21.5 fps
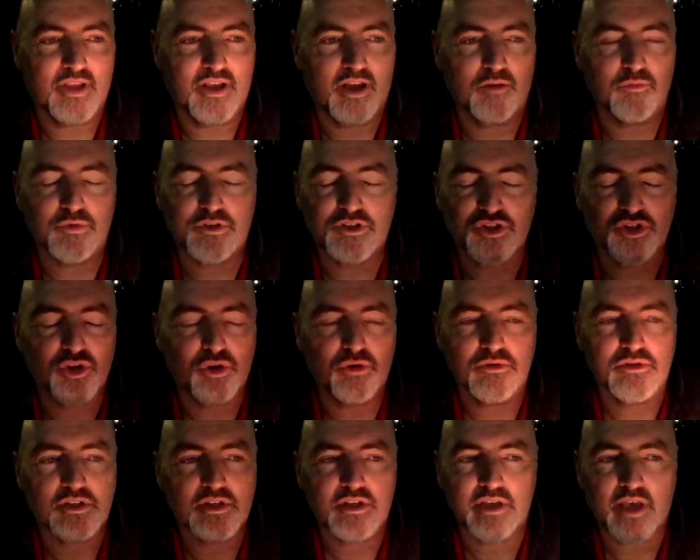and was
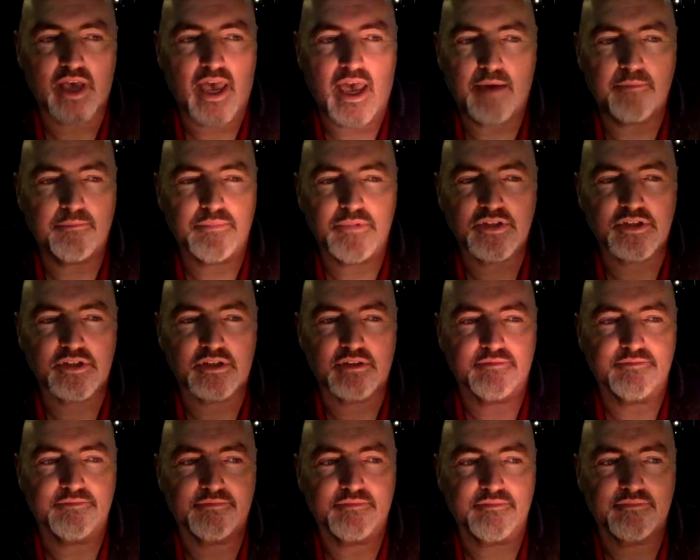totally empty,
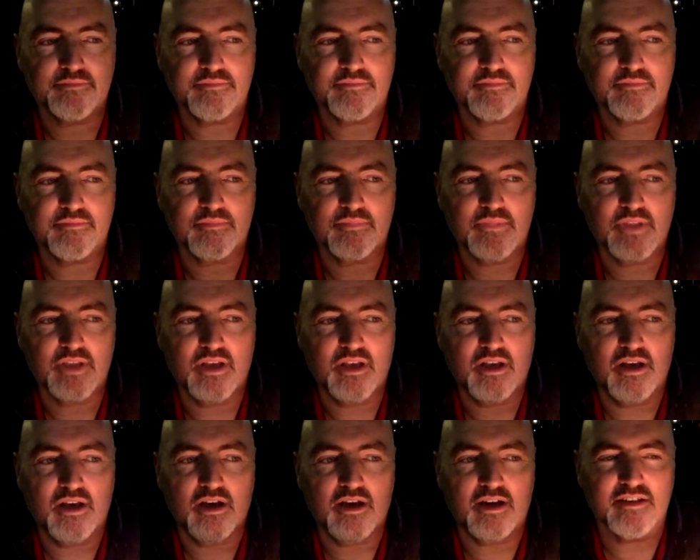
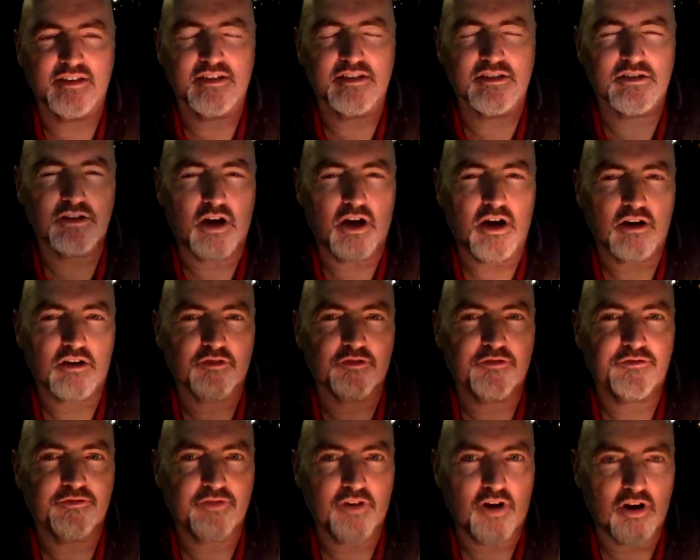and a dark
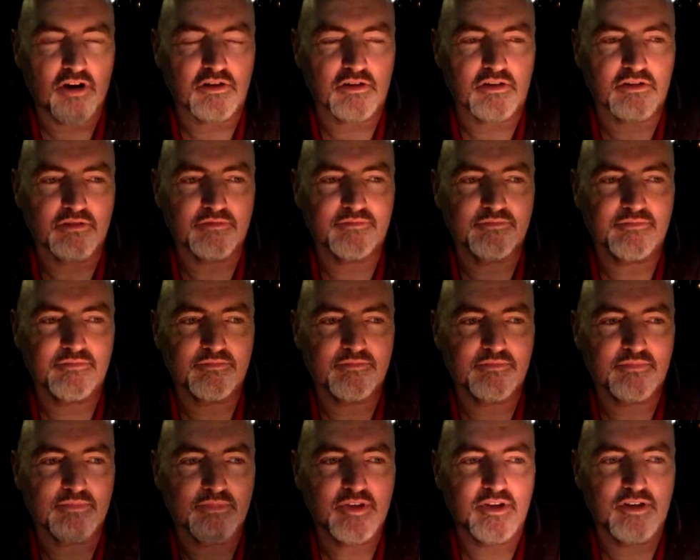fog
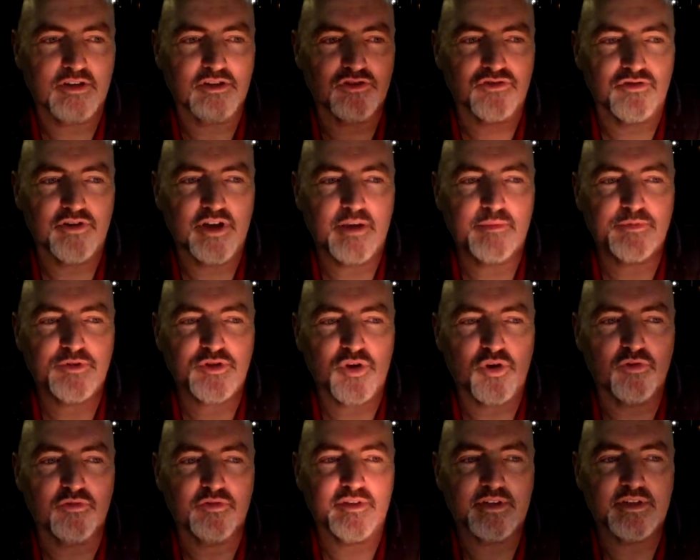draped
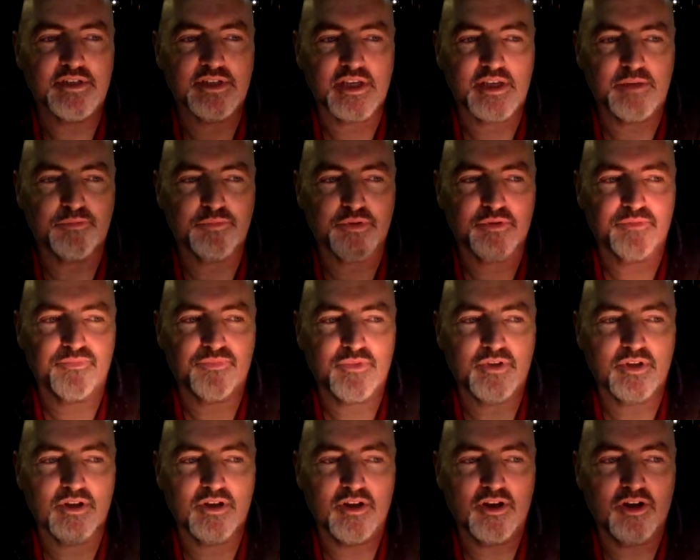over the deep,
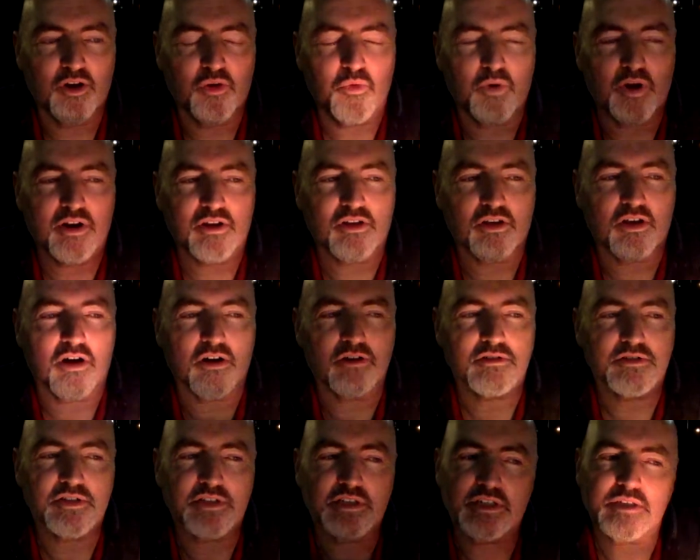while
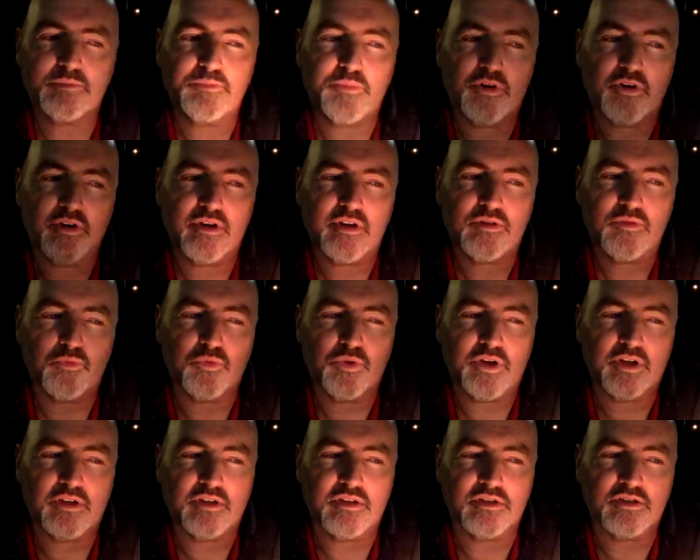God's spirit
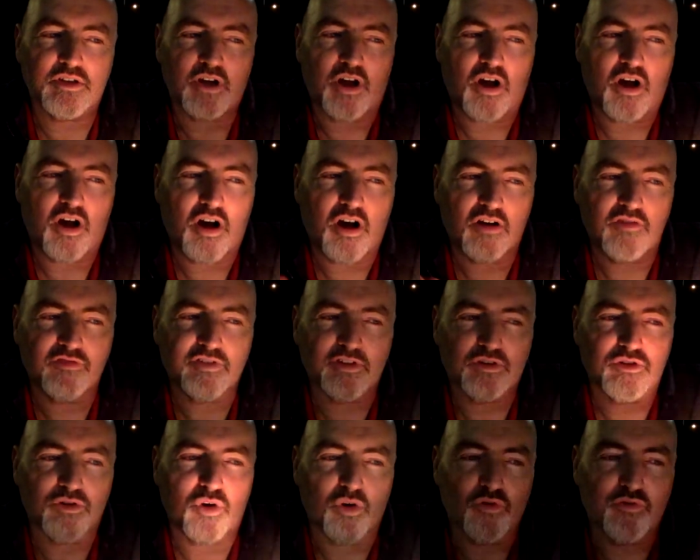wind
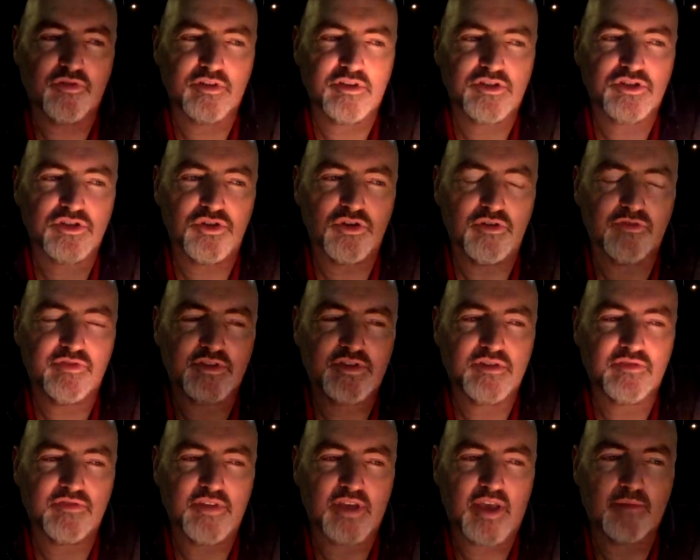hovered over the
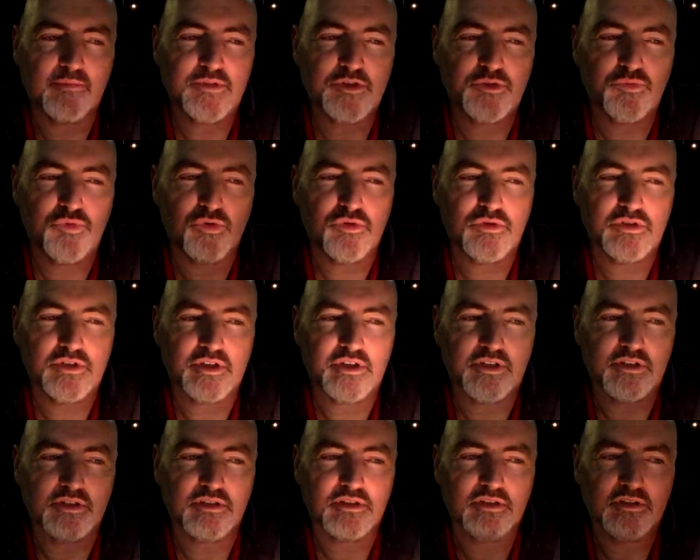surface of the empty
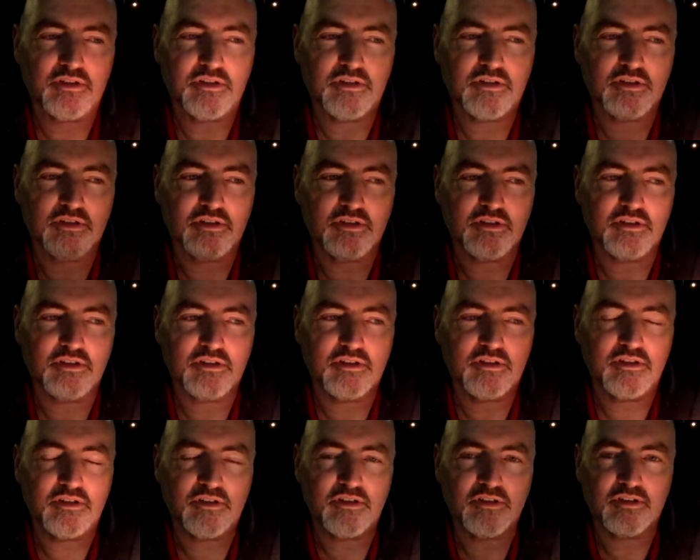waters.
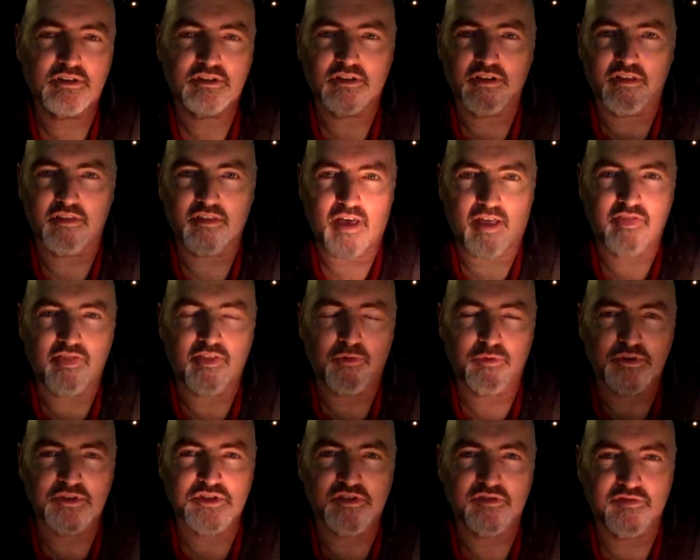Then there
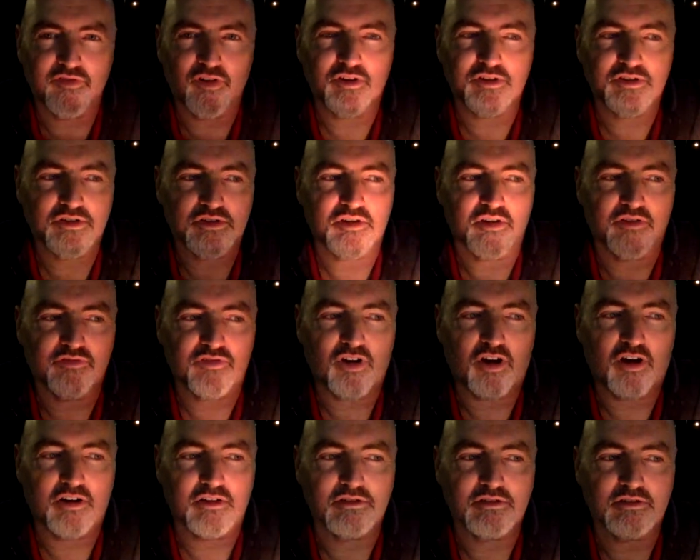was the voice of
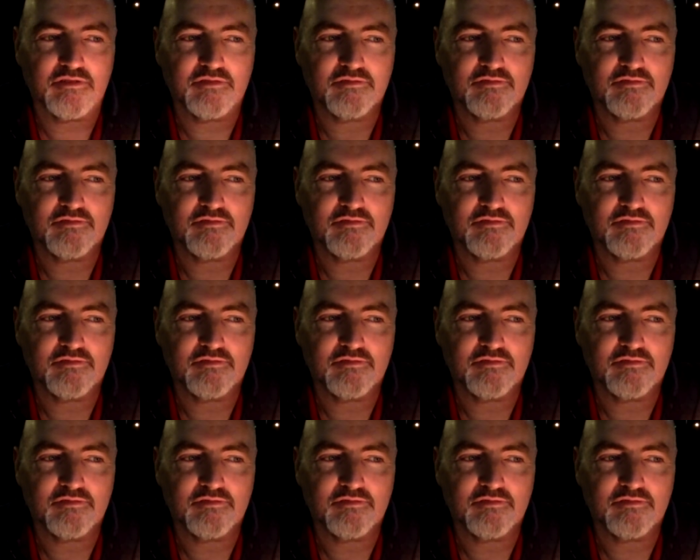God